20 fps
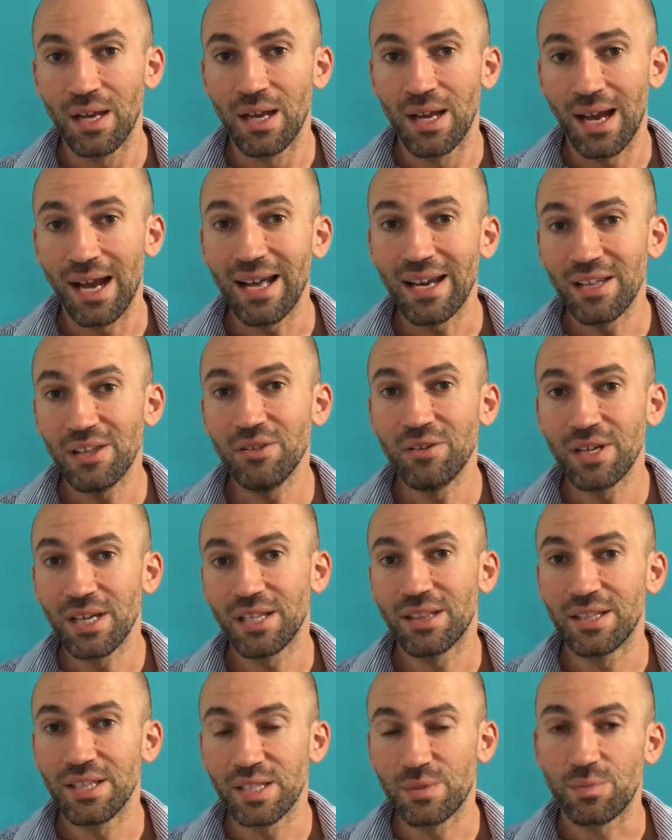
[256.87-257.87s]
How do you
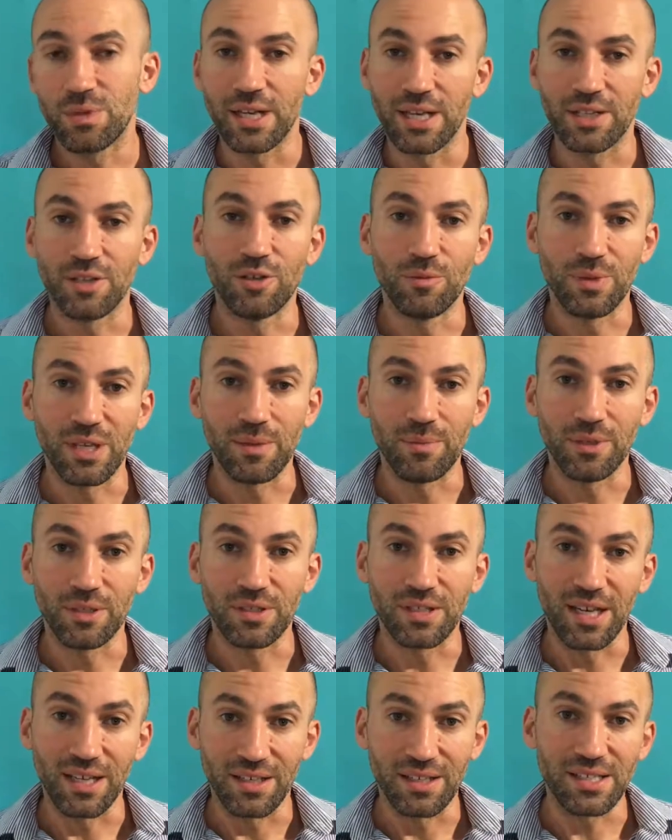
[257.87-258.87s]
get these brand new people
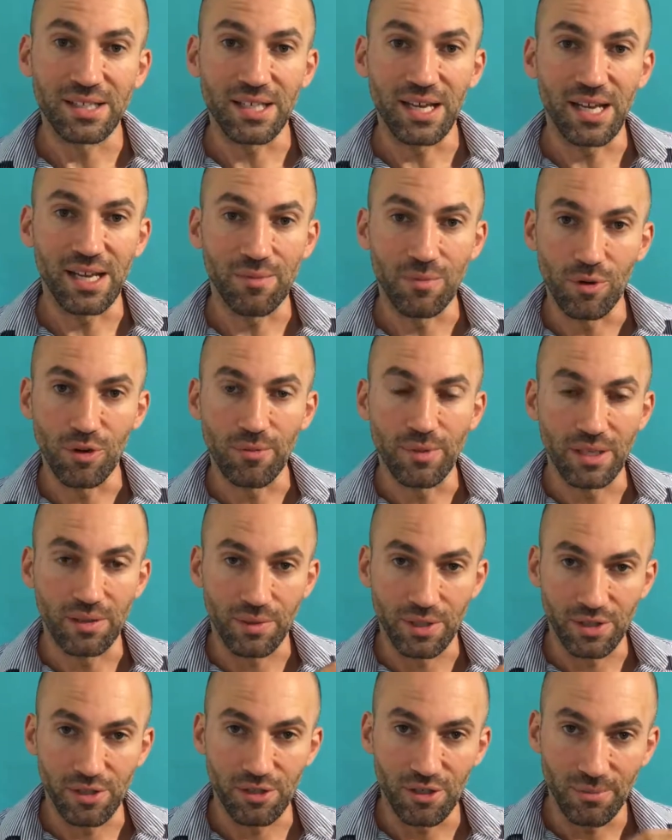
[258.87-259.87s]
to understand more about
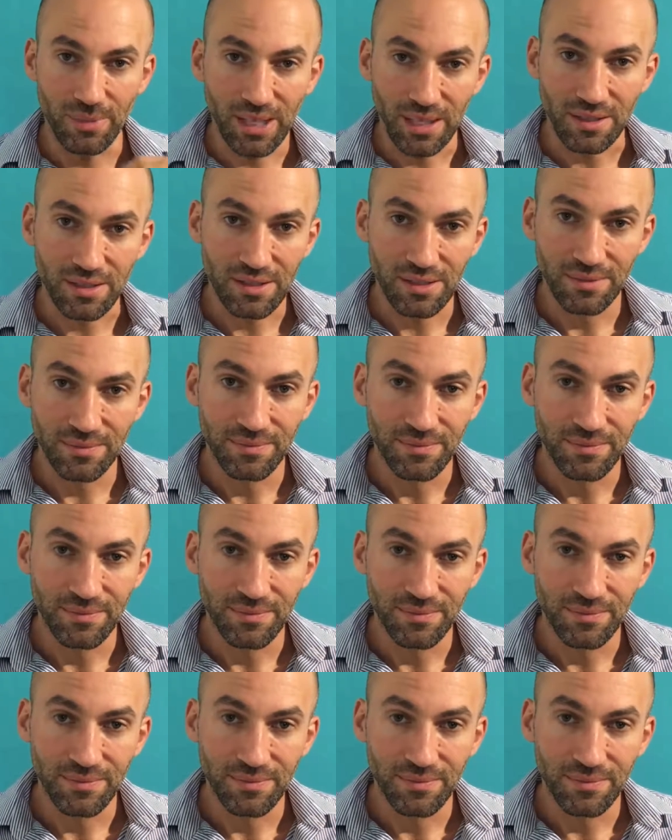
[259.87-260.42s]
what you're about?